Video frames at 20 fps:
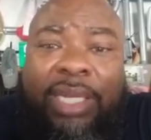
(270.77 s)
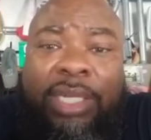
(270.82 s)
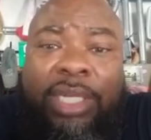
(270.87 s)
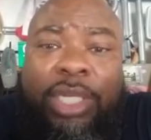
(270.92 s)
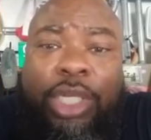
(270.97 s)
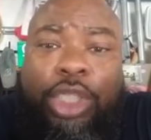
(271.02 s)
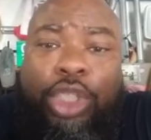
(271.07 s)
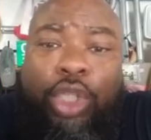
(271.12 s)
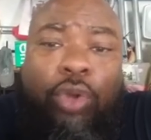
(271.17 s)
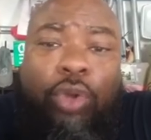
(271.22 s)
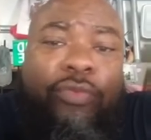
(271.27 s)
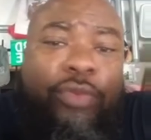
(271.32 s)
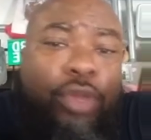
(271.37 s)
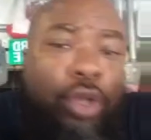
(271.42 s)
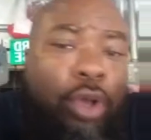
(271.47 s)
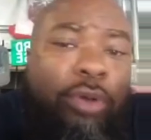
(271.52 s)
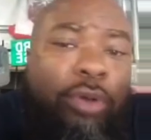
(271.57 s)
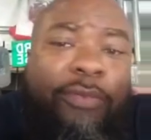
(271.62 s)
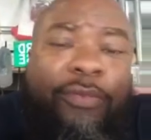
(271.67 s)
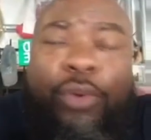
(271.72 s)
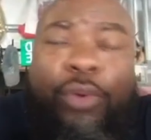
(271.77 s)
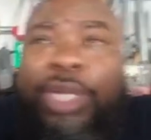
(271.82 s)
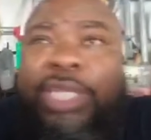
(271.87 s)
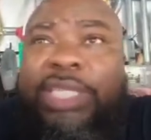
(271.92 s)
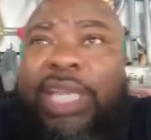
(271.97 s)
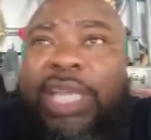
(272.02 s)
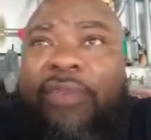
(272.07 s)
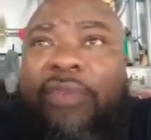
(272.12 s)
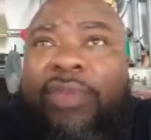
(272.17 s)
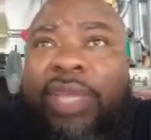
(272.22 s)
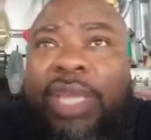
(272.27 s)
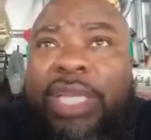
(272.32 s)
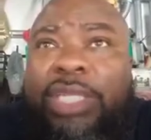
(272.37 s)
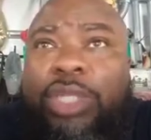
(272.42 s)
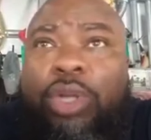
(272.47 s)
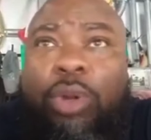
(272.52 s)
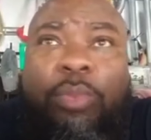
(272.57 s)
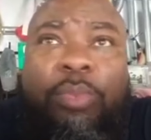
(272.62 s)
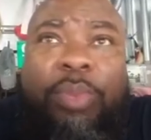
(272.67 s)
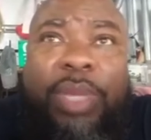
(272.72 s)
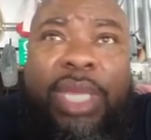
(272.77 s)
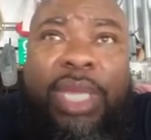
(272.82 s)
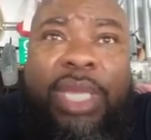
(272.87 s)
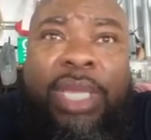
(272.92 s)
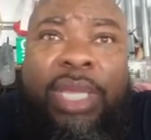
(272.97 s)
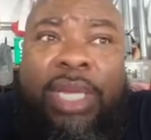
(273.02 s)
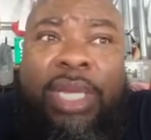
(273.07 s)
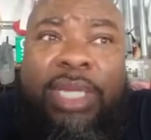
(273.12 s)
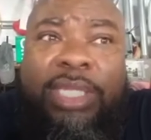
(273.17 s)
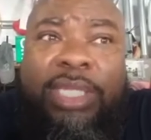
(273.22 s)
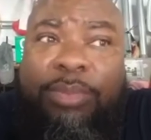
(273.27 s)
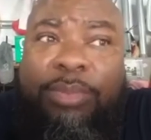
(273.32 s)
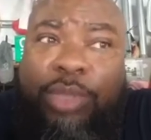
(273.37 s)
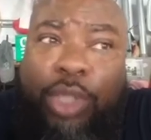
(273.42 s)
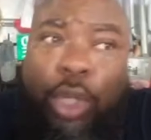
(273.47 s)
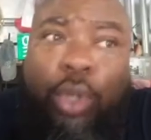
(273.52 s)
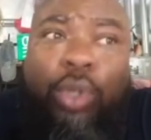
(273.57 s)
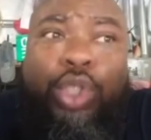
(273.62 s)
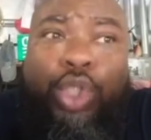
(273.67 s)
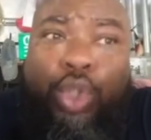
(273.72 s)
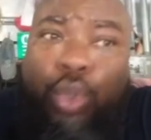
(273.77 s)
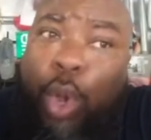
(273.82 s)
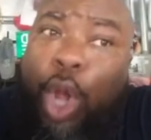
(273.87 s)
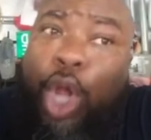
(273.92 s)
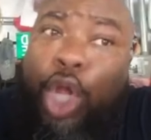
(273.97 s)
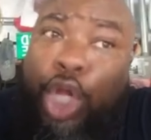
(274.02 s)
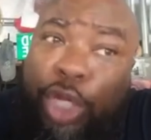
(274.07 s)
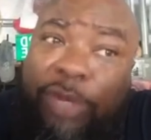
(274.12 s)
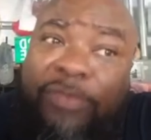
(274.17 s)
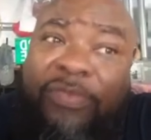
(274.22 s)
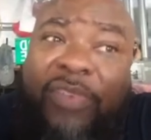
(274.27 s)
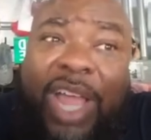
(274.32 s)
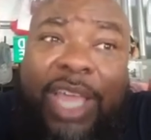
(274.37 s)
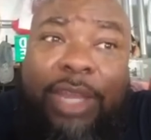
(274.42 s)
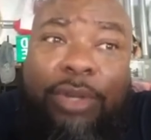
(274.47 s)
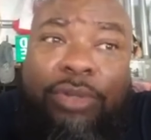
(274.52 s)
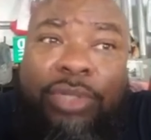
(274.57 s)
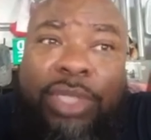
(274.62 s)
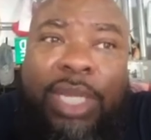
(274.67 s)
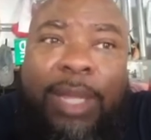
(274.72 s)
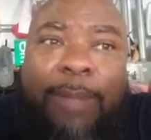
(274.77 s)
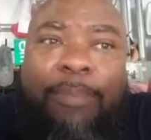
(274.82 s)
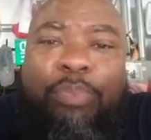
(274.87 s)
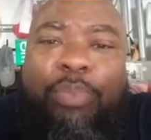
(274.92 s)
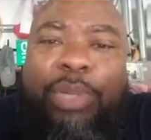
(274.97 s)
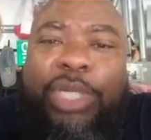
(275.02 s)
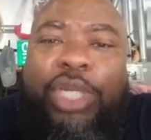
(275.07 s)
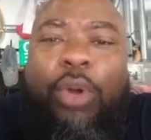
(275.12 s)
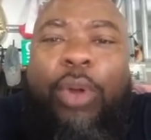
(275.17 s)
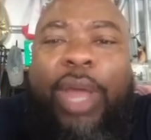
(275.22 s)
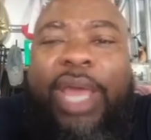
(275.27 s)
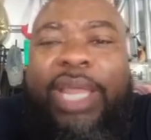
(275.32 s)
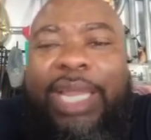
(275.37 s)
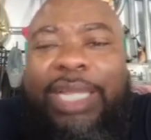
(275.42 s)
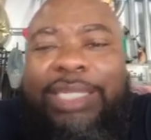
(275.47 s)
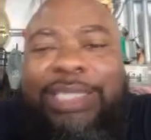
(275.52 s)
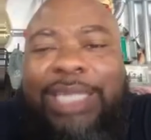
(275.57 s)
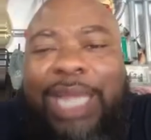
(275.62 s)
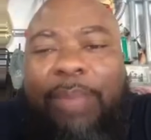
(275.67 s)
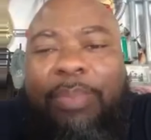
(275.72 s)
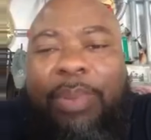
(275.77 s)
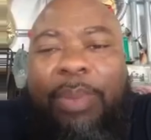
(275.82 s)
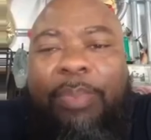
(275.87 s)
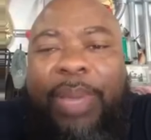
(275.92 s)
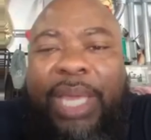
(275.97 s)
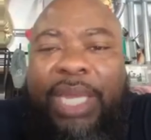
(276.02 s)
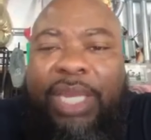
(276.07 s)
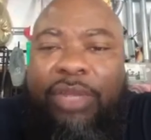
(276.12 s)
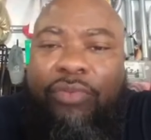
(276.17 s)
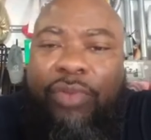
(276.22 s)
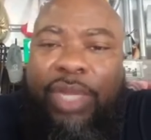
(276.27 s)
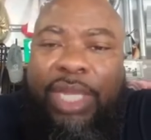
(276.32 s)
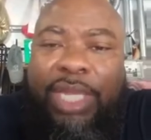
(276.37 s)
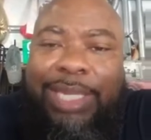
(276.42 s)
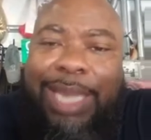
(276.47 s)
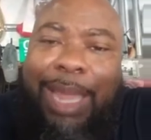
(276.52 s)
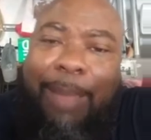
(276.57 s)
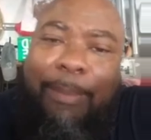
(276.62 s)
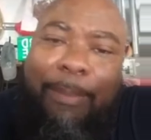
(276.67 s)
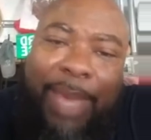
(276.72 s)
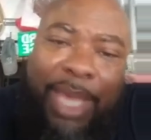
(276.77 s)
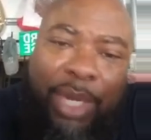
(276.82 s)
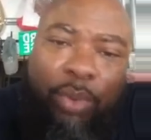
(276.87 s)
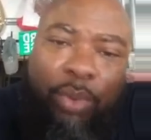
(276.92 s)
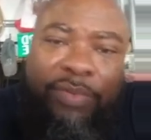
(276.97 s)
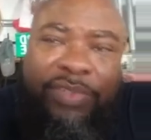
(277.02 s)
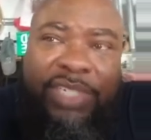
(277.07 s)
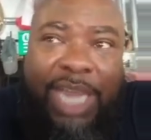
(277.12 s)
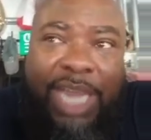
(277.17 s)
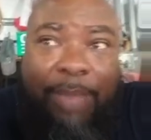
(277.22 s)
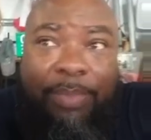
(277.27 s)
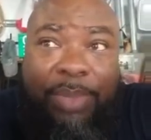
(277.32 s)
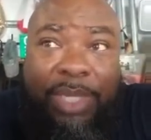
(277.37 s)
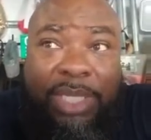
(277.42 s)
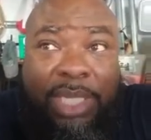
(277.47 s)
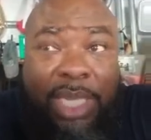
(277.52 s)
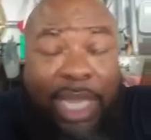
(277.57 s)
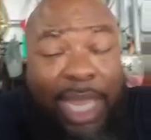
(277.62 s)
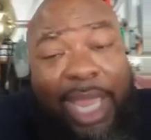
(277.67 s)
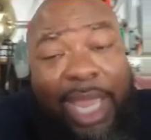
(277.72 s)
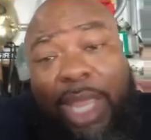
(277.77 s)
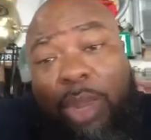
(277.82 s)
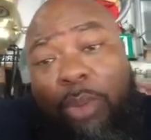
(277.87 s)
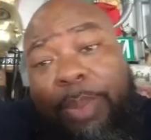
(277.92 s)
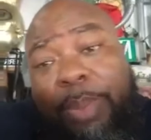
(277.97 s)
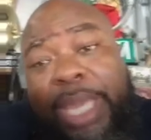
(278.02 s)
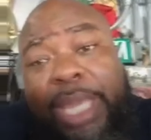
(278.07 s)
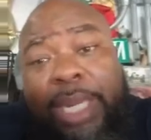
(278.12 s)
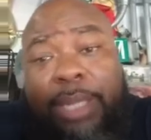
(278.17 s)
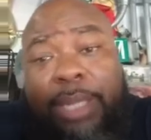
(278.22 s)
So if you go to 47, it's going to be some jokers who are good fighters but don't have that champion pedigree, that medal of champions, and he'll beat them.